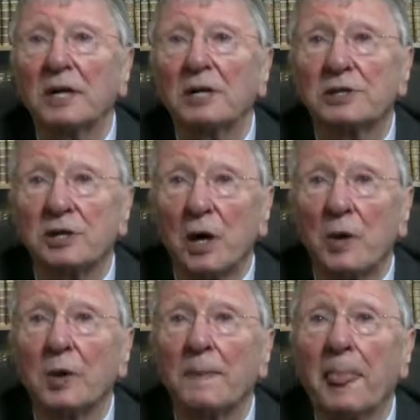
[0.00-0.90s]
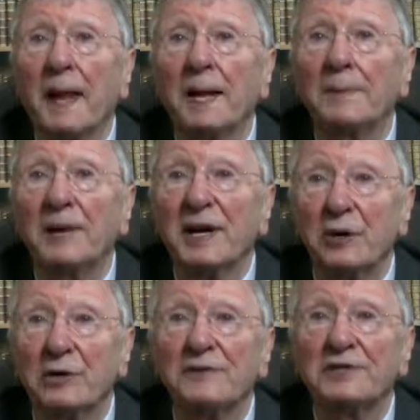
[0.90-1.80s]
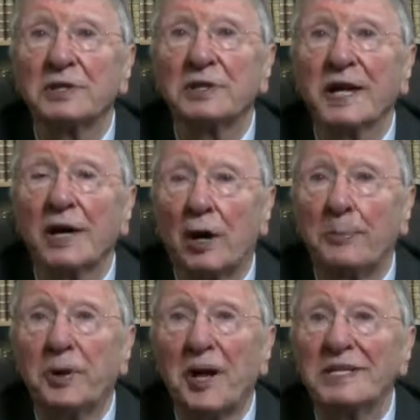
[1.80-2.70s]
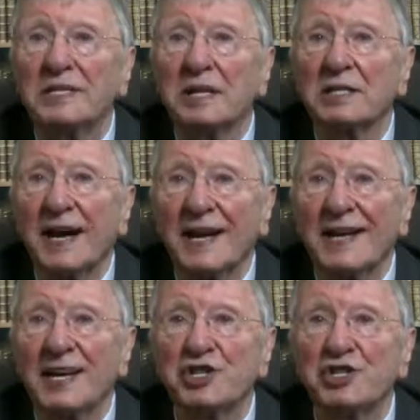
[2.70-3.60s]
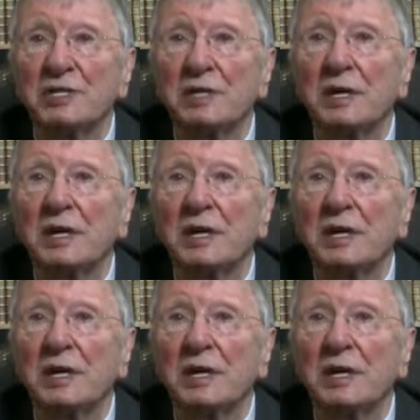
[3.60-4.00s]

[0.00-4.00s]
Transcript: So it behooves the operator technician